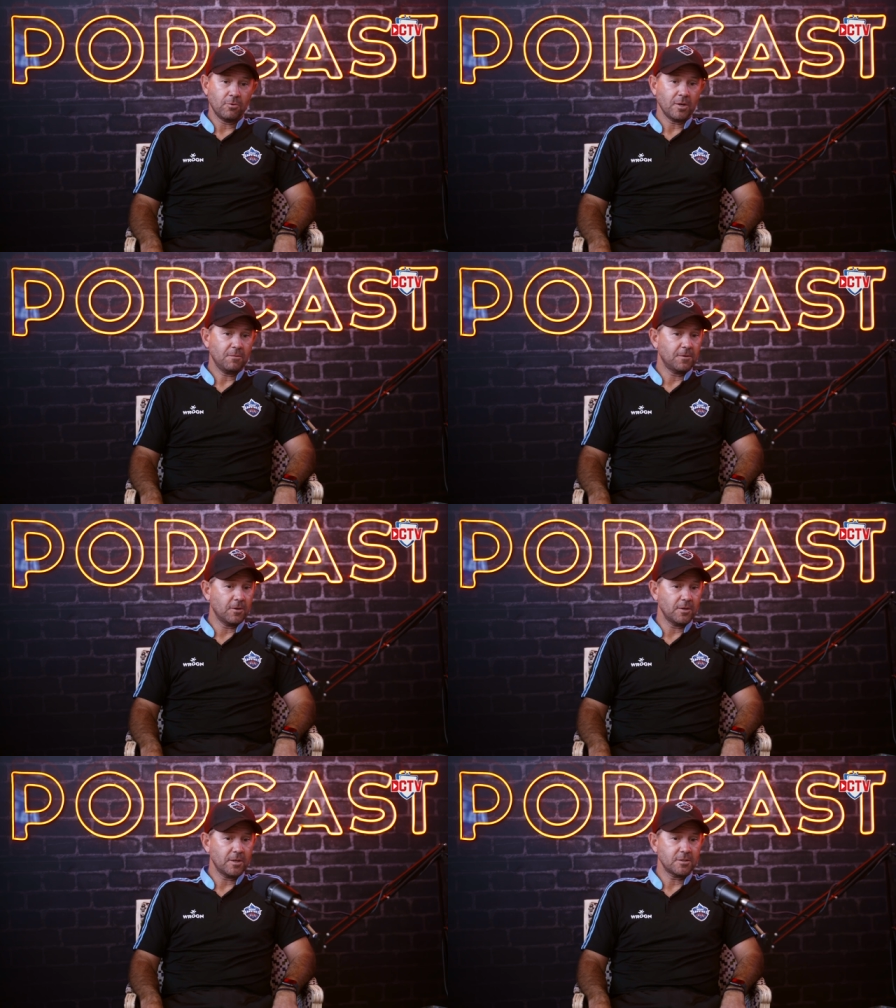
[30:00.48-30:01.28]
Cup
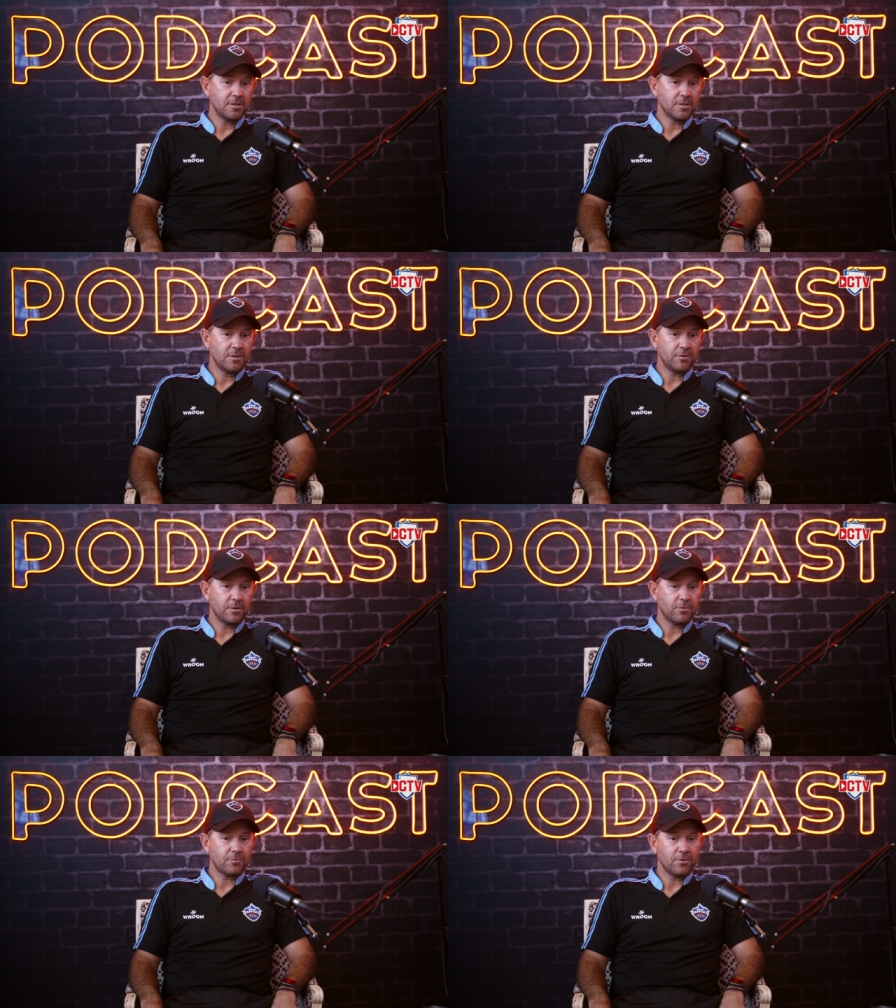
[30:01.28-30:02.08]
final against each other
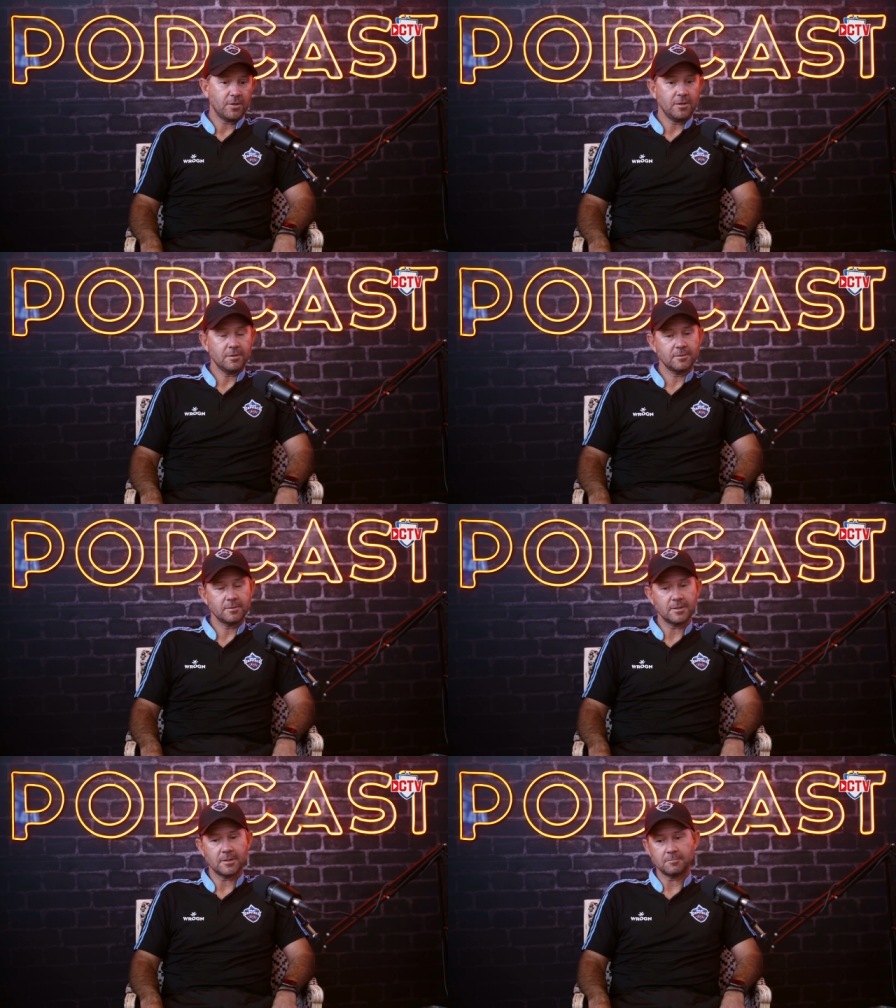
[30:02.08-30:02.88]
in 03,
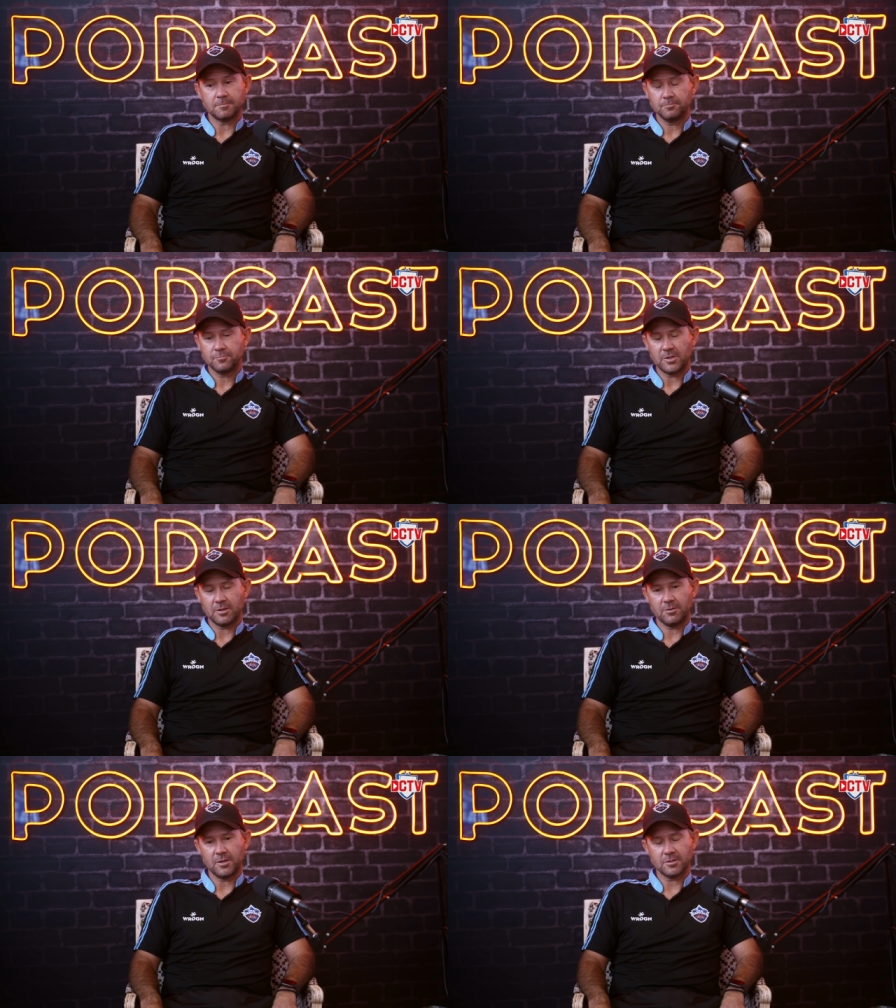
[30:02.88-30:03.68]
um, you
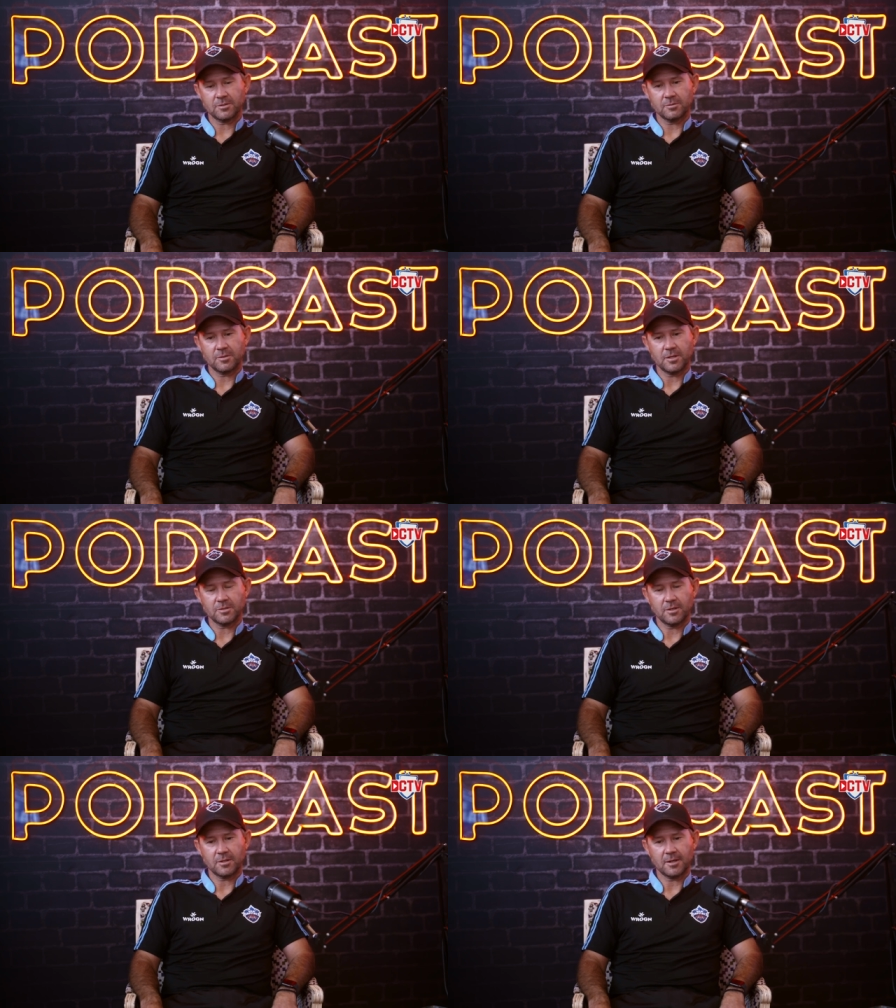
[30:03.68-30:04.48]
know, things
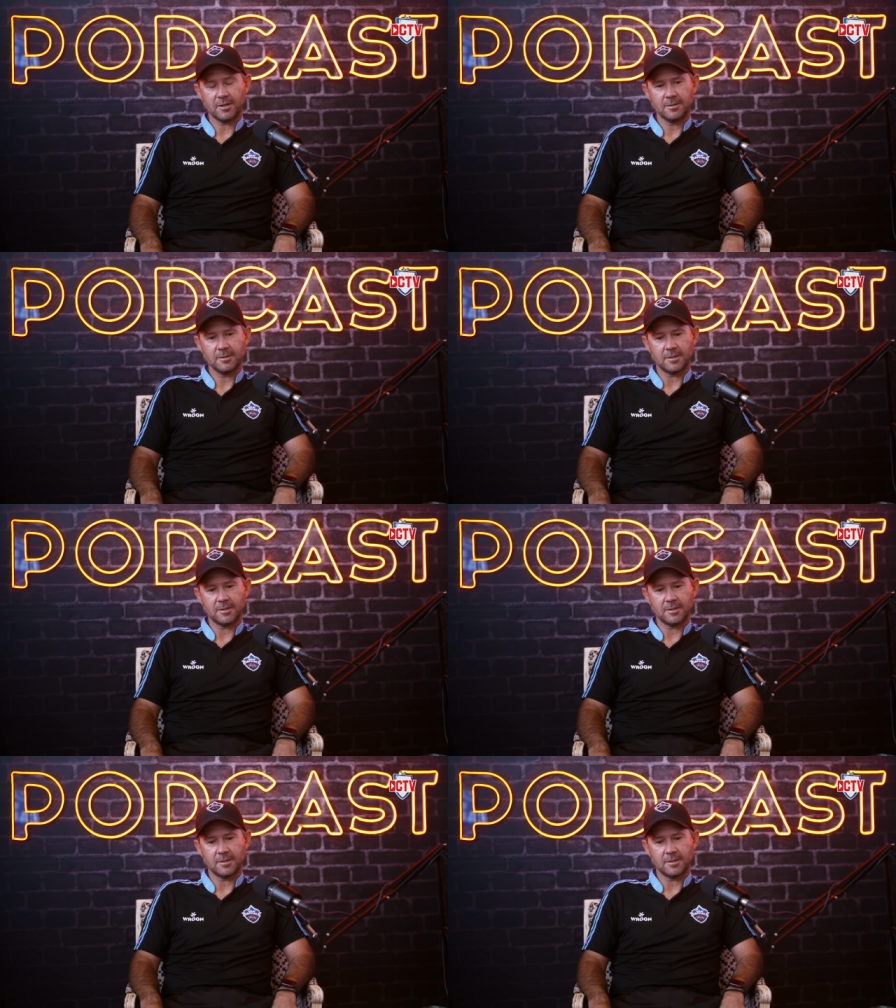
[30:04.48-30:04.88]
things like that.